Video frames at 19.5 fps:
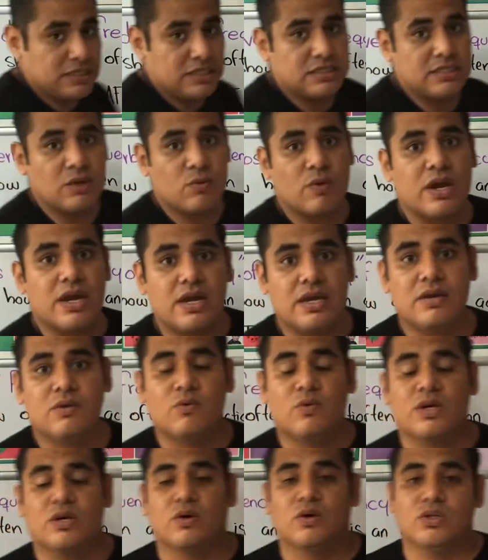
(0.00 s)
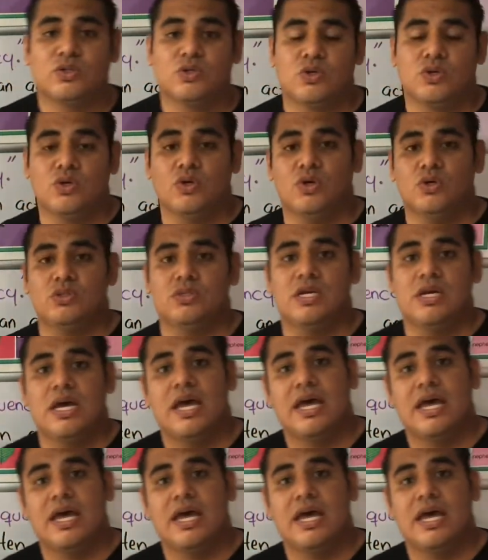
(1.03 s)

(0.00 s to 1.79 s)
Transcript: the way we're going to use